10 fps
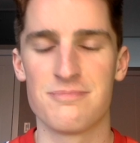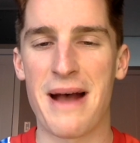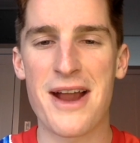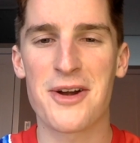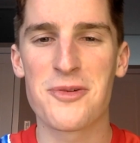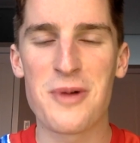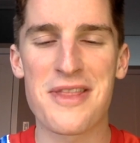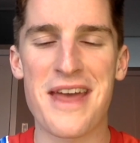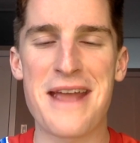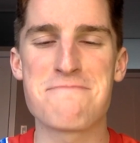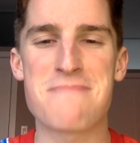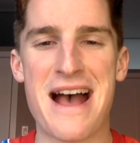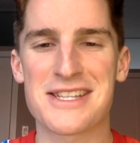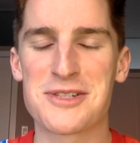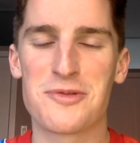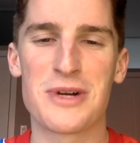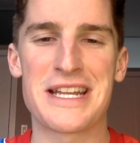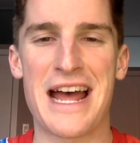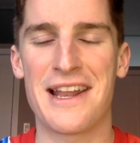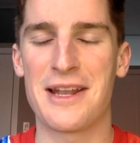Bayern with a massive win
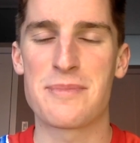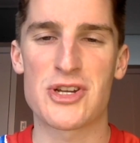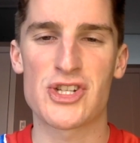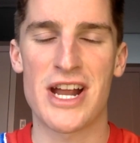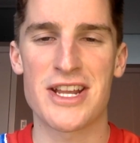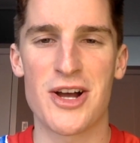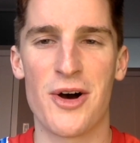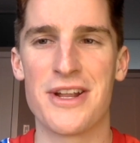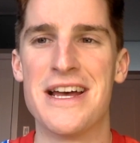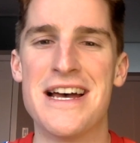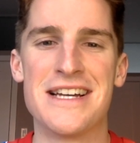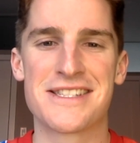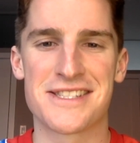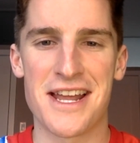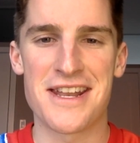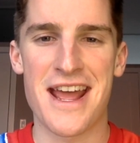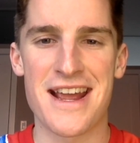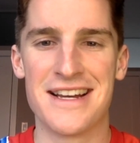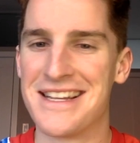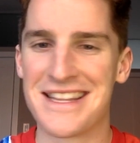at Olympiastadion
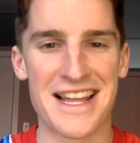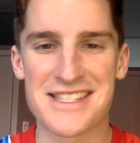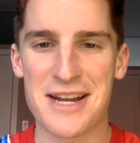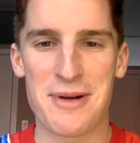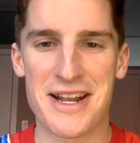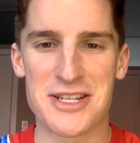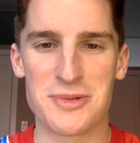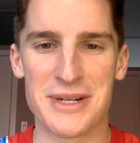Sunday. Let's get right into